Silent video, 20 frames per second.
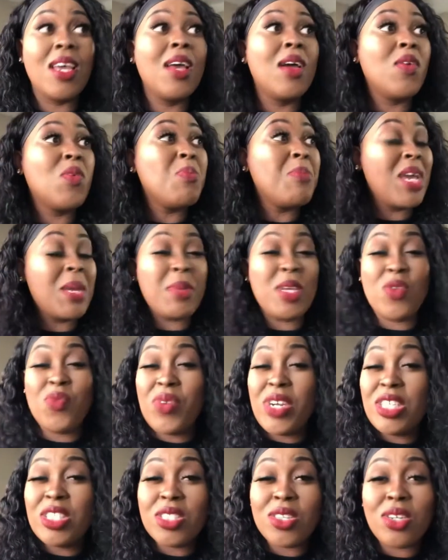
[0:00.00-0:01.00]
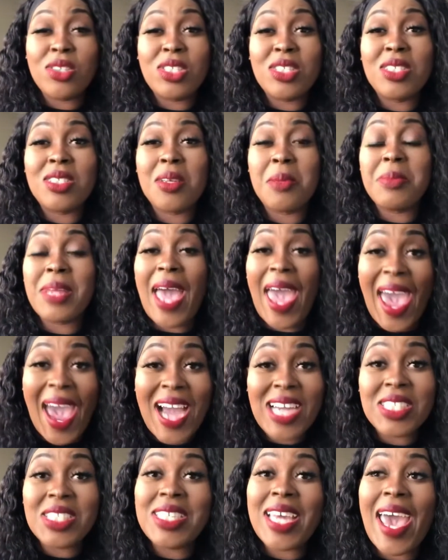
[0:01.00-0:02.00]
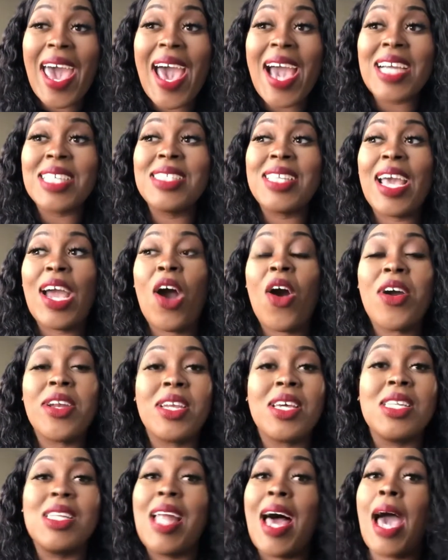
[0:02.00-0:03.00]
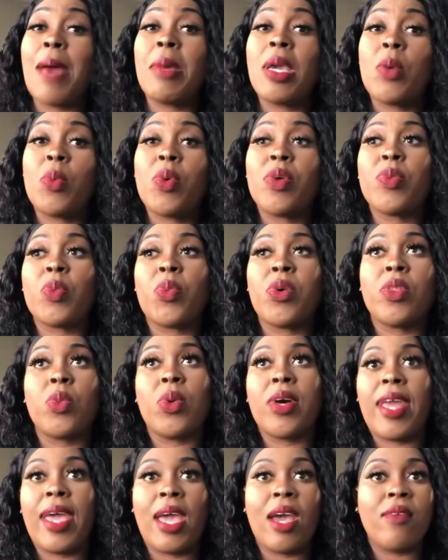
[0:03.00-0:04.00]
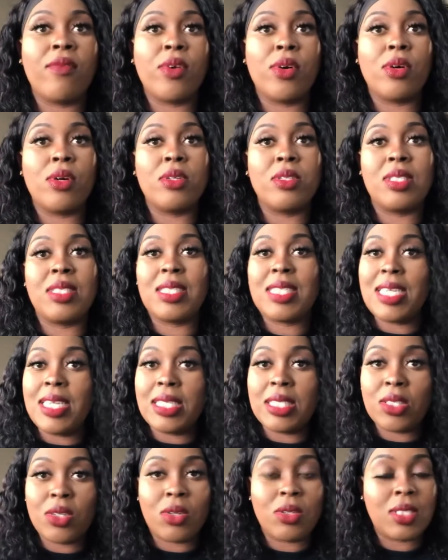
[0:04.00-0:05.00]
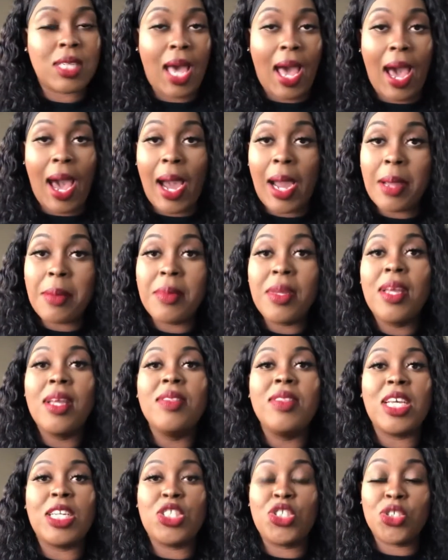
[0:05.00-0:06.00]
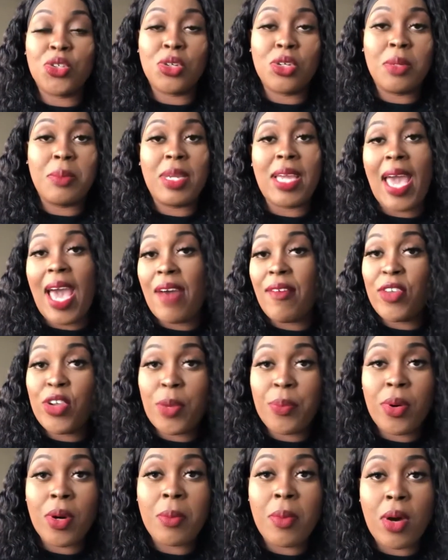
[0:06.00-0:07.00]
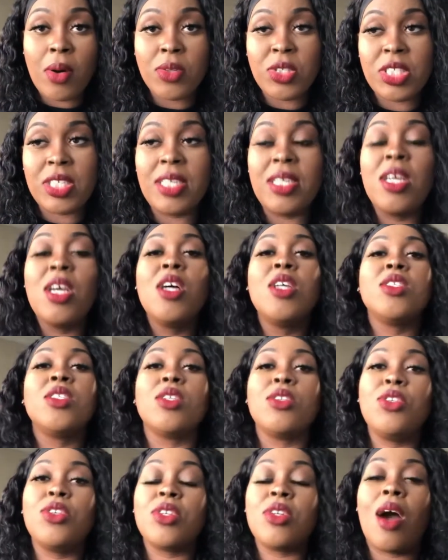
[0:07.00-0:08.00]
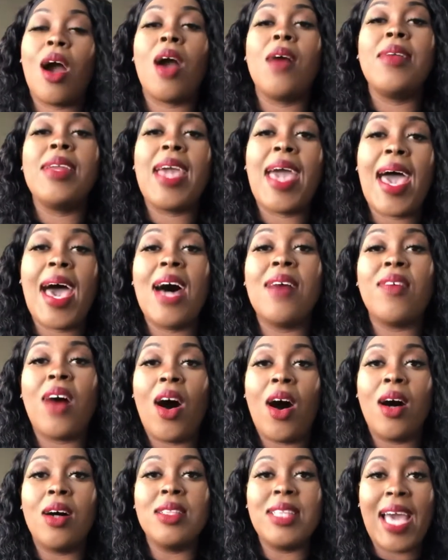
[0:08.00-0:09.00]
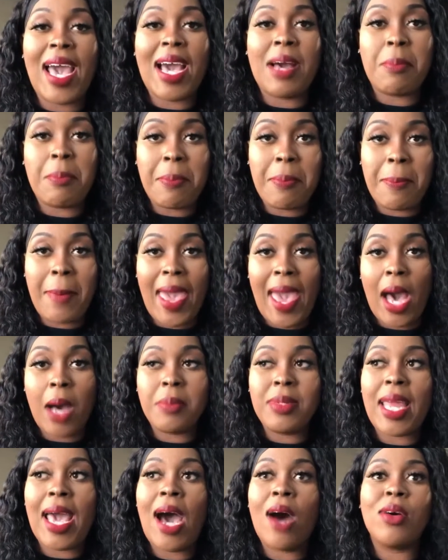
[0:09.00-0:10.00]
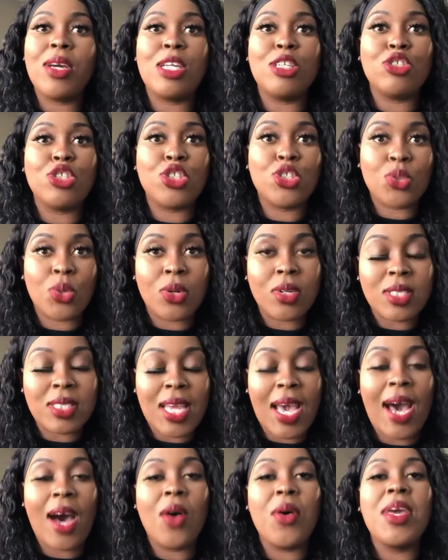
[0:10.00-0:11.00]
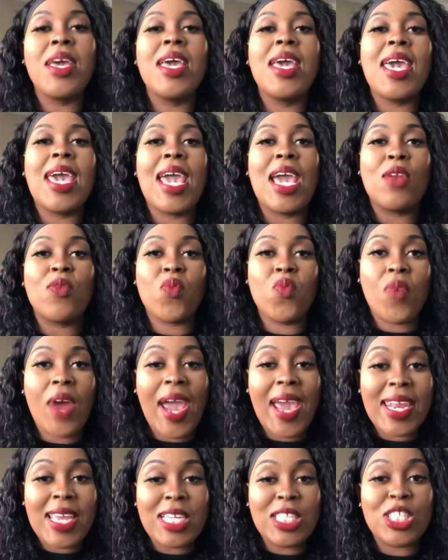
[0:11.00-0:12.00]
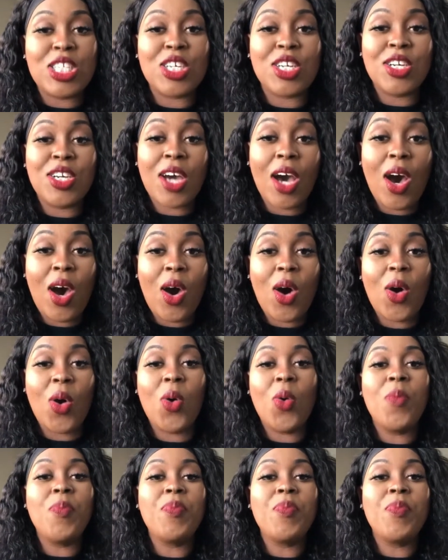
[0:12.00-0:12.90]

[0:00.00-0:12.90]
maybe researching some hashtags that are in alignment with whatever season or time that you're going to be having your promotion. So you can already have all that mapped out and sourced out and ready to go